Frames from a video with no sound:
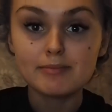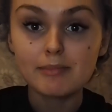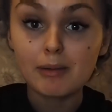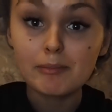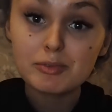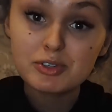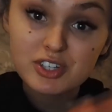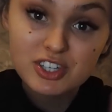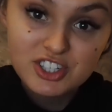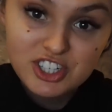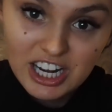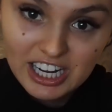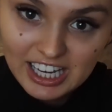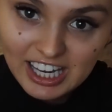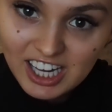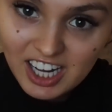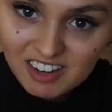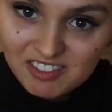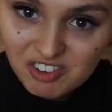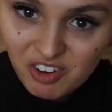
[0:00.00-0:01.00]
Mum's just
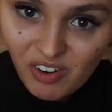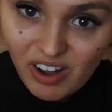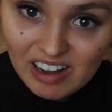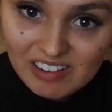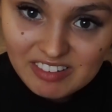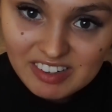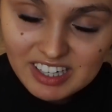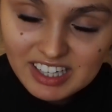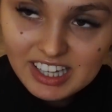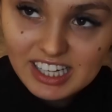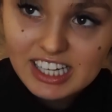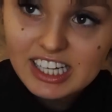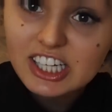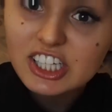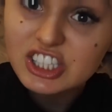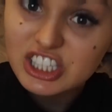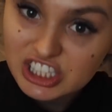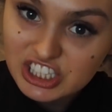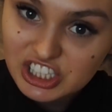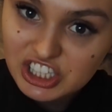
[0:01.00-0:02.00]
checking I've got everything.
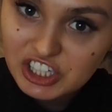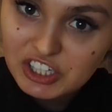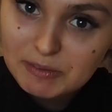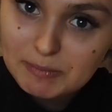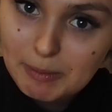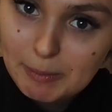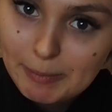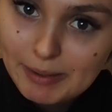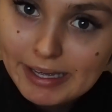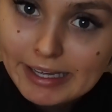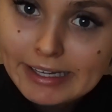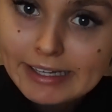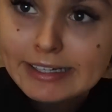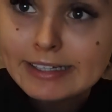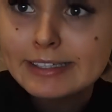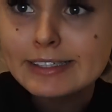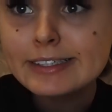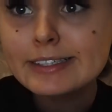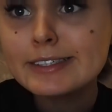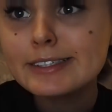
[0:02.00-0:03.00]
Cause she's a good mummy.
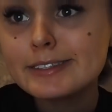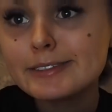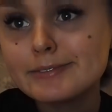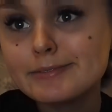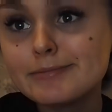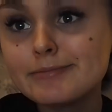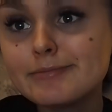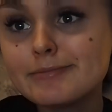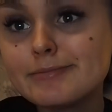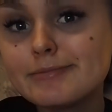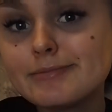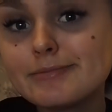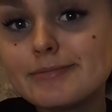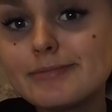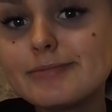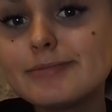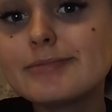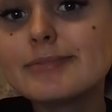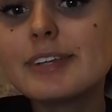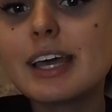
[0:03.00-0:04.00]

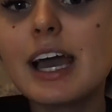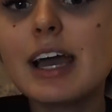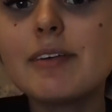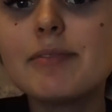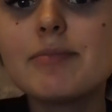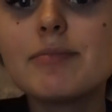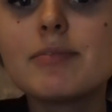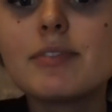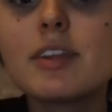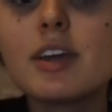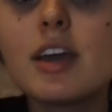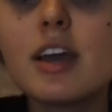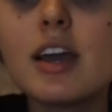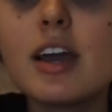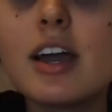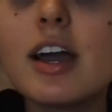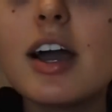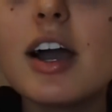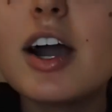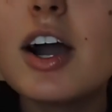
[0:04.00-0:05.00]
Okay.
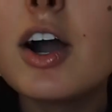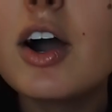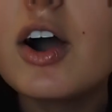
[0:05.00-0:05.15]
Okay then.